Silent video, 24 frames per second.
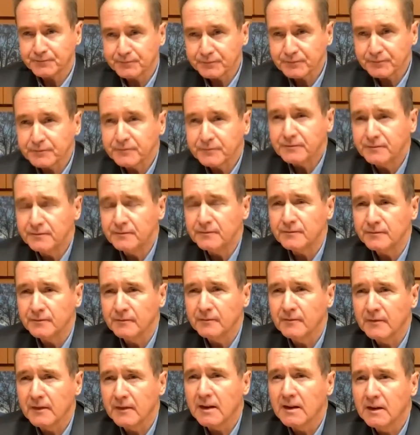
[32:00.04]
for-profit
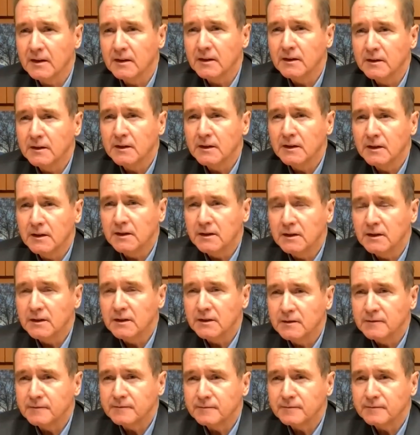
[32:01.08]
businesses, but not-for-profit